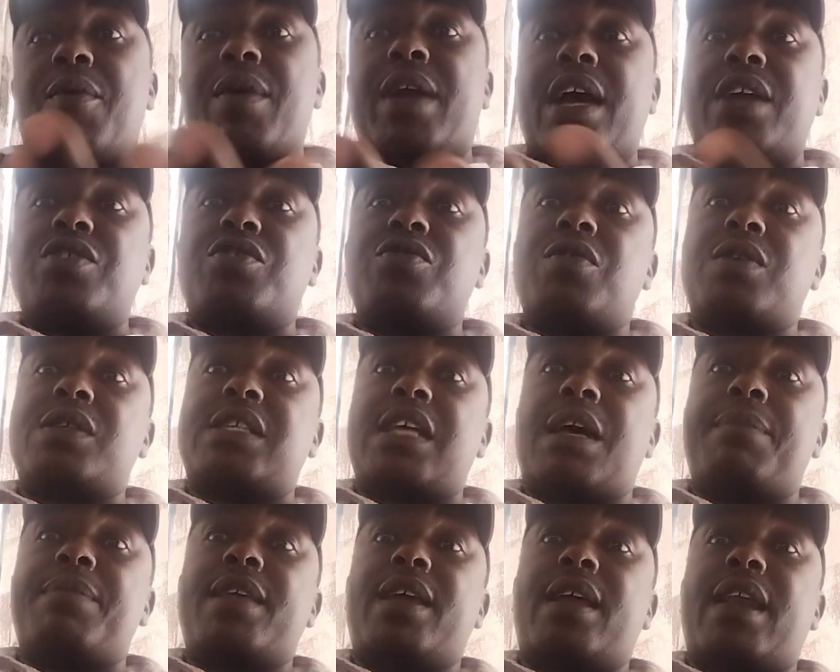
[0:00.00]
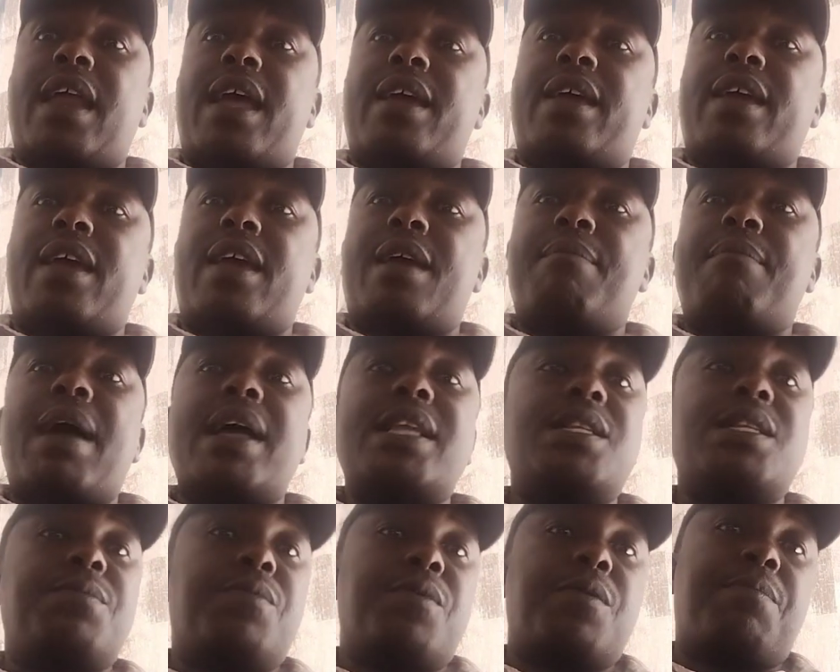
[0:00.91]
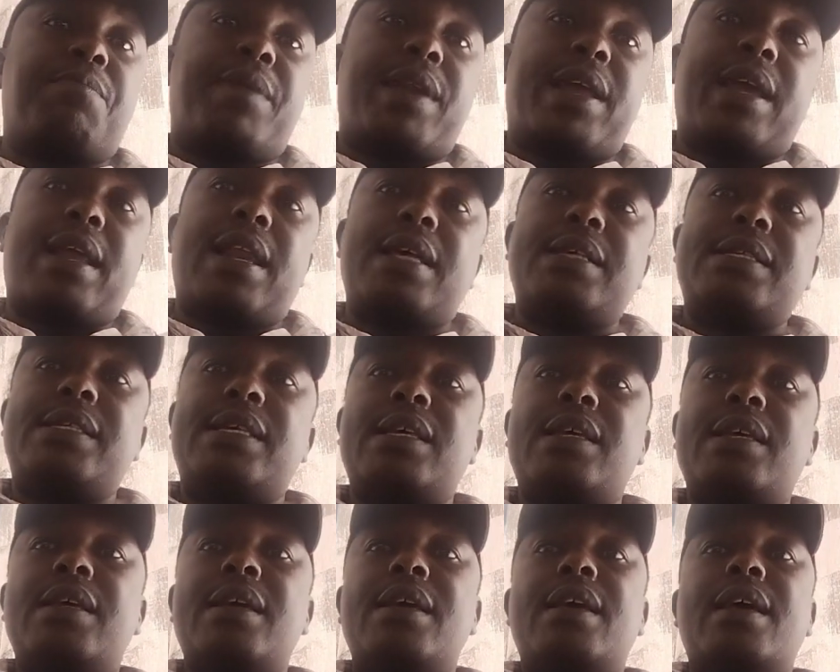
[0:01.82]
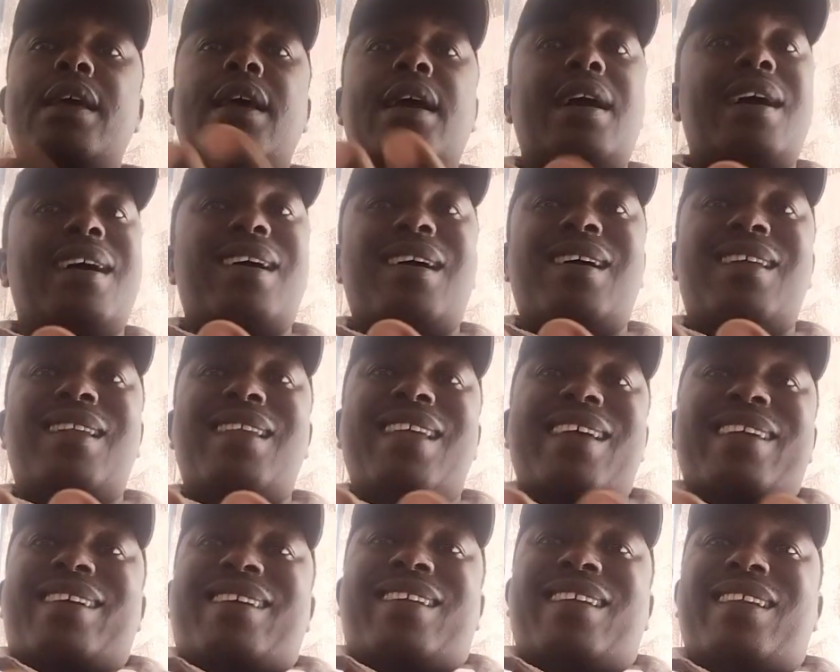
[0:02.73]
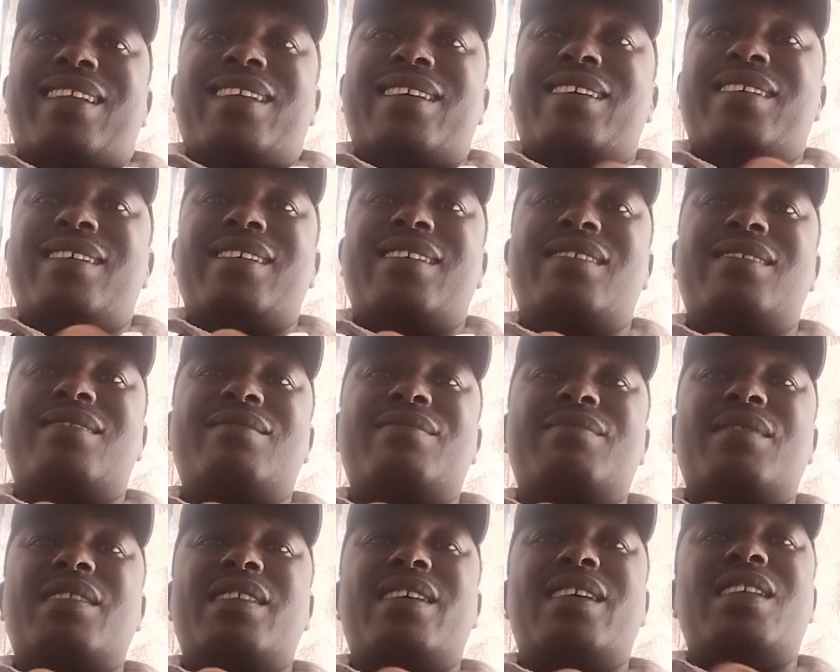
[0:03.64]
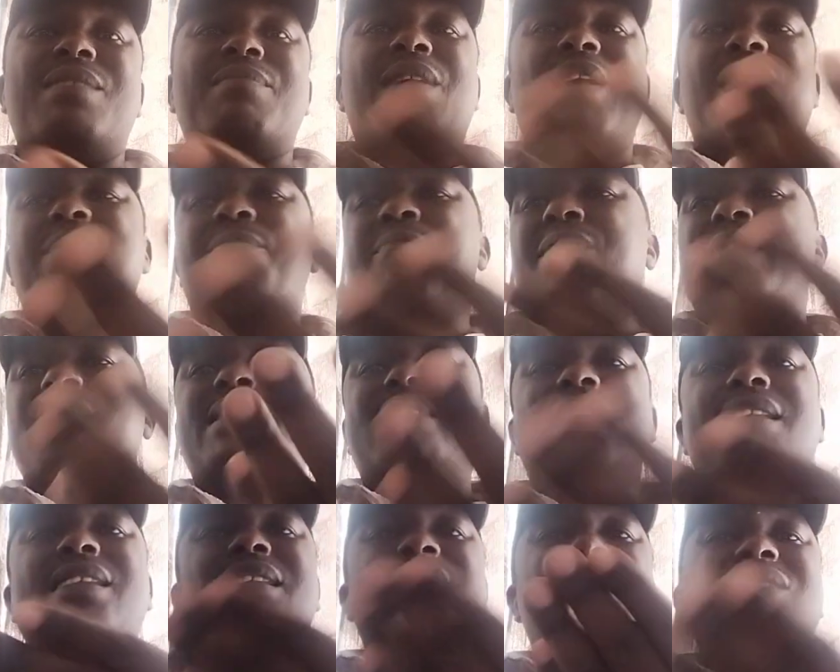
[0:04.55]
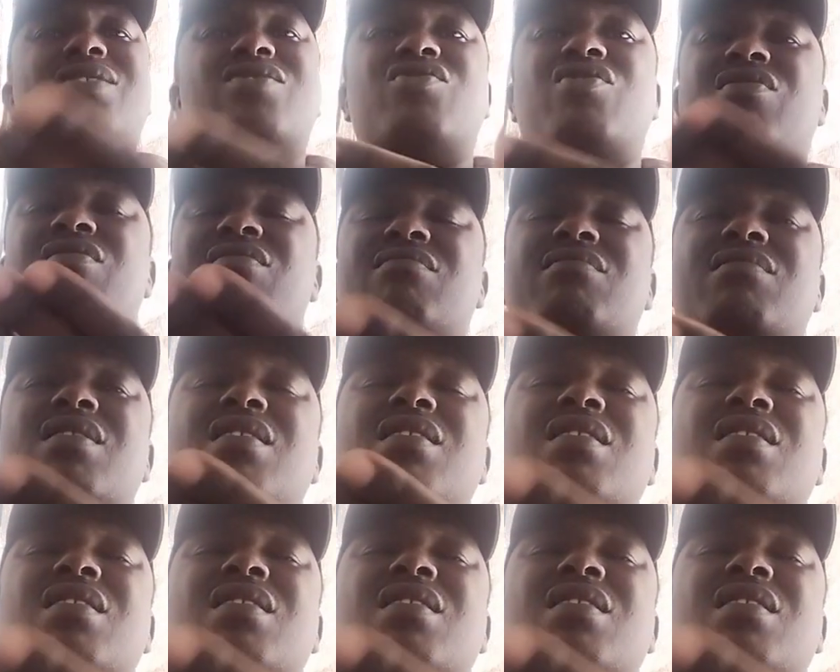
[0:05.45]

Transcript: can talk something like multiple pregnancy, likely in malpresentation,